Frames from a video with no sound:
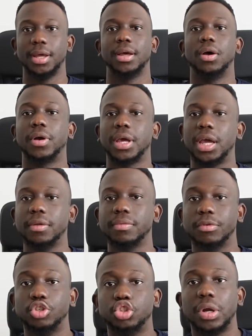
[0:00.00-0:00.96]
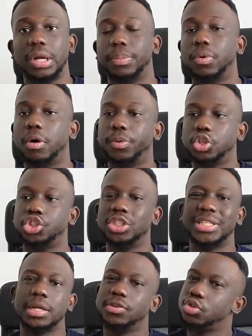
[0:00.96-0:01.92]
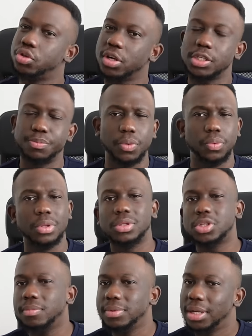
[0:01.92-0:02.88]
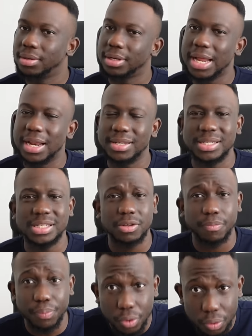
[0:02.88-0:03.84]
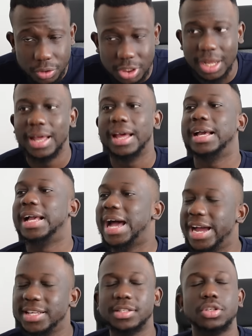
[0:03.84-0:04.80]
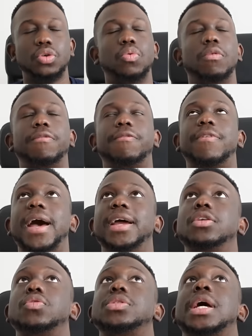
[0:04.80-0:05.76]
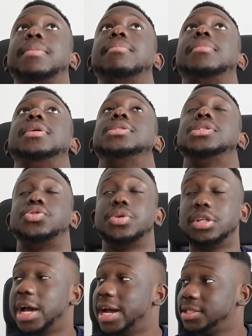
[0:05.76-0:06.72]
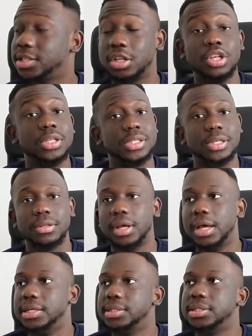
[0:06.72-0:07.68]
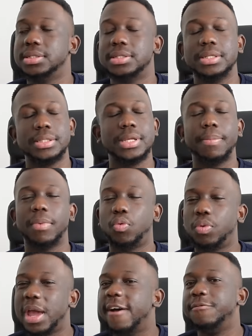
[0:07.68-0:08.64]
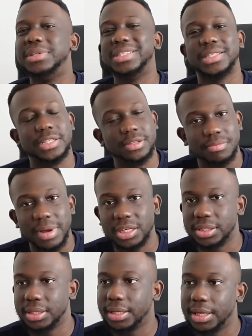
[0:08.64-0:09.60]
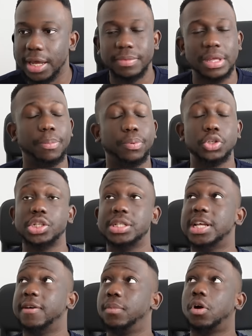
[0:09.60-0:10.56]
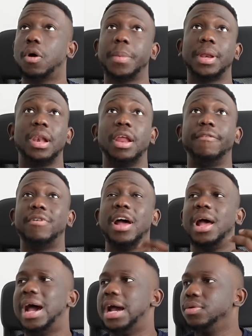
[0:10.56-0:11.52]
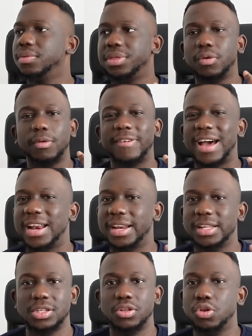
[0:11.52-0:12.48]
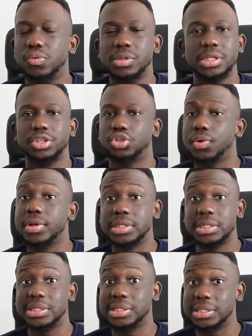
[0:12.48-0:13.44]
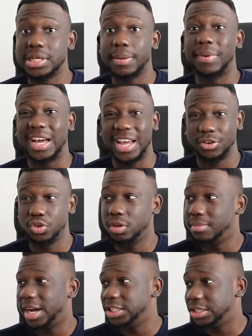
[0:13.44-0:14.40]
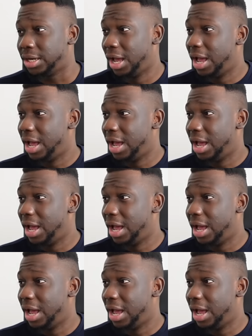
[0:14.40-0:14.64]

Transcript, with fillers: okay tradable opportunities and trust me with the top-down analysis approach guys you will find those amazing trade guys listen since december we have been smashing the game the opportunities have been coming left i don't think we've had any losing trades since december can you imagine